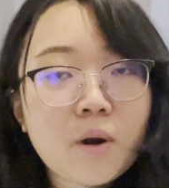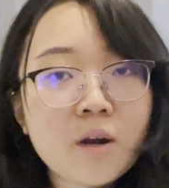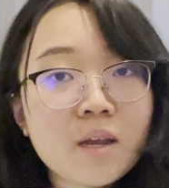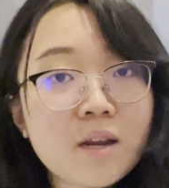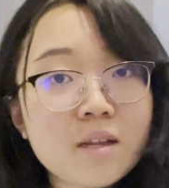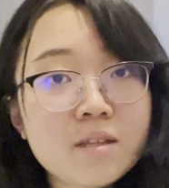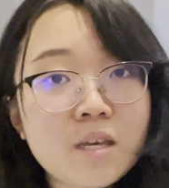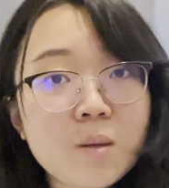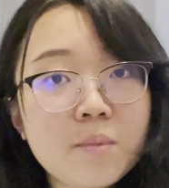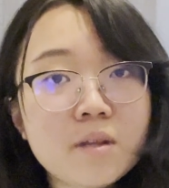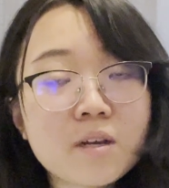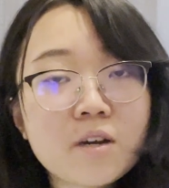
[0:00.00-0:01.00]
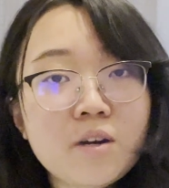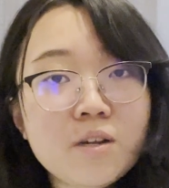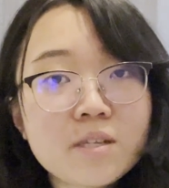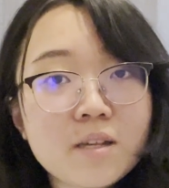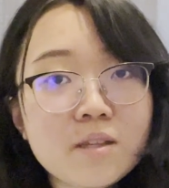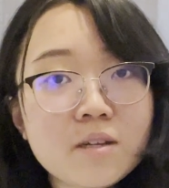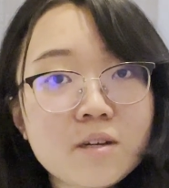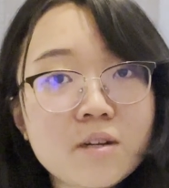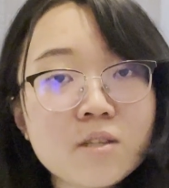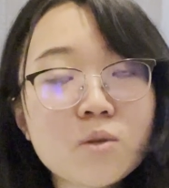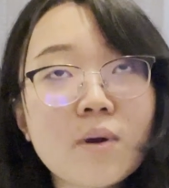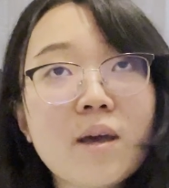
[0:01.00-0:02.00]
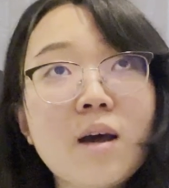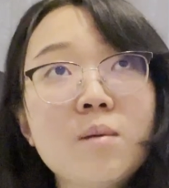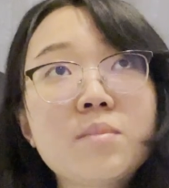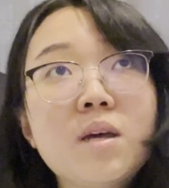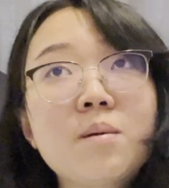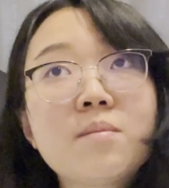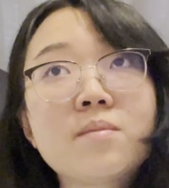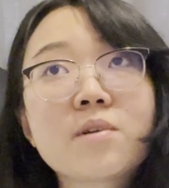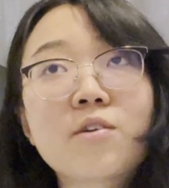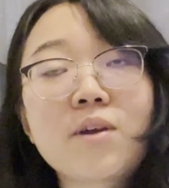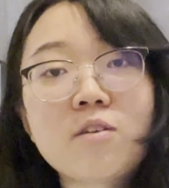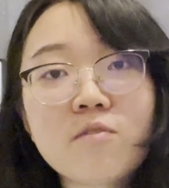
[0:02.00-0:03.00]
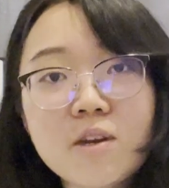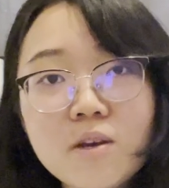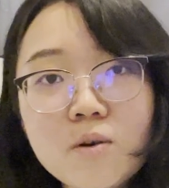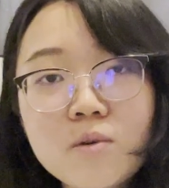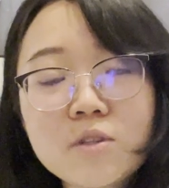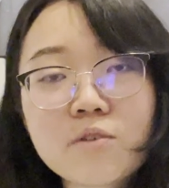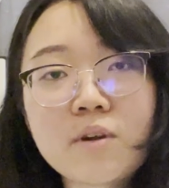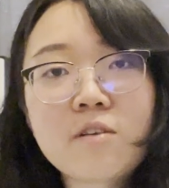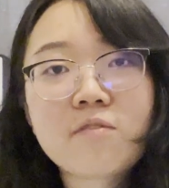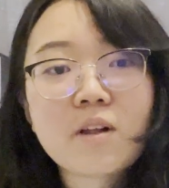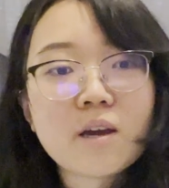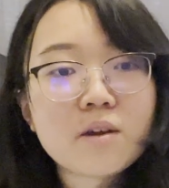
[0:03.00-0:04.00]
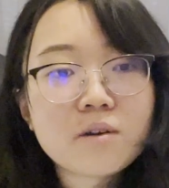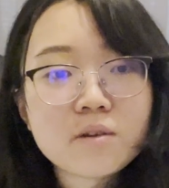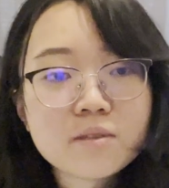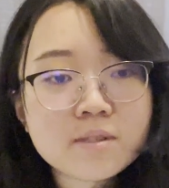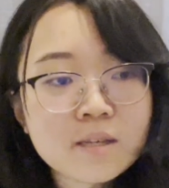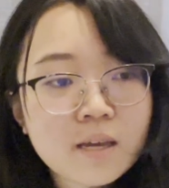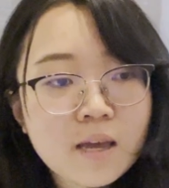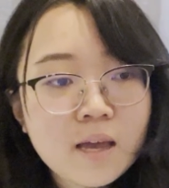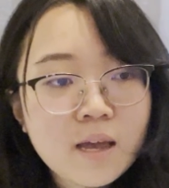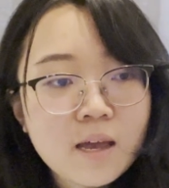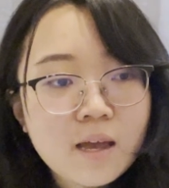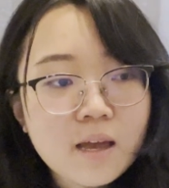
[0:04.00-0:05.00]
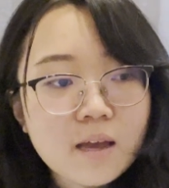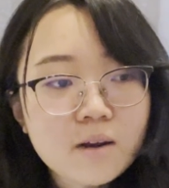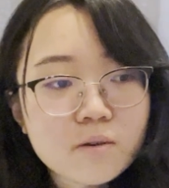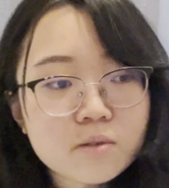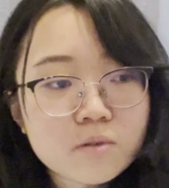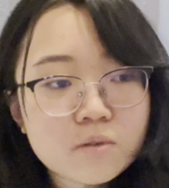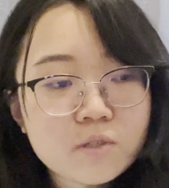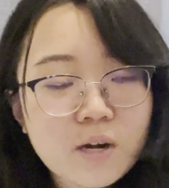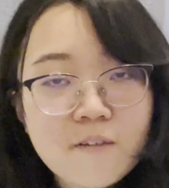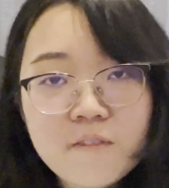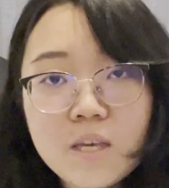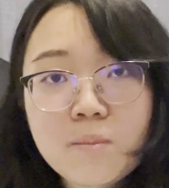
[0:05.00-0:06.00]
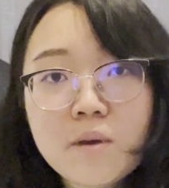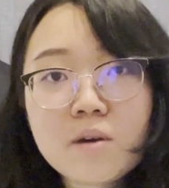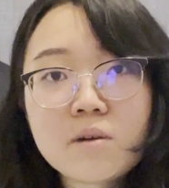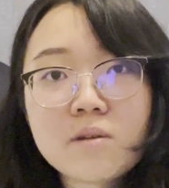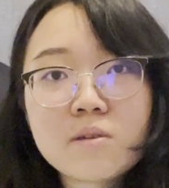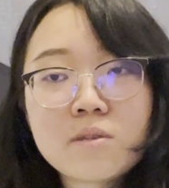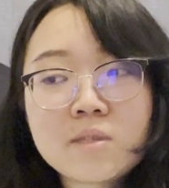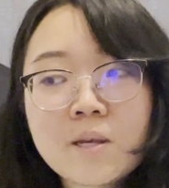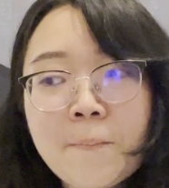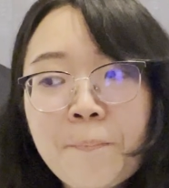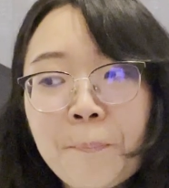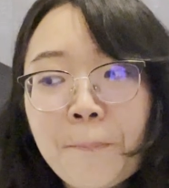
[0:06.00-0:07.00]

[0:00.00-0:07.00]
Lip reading: marketing team in the career center, so I help them create videos, create flyers, and also draft emails.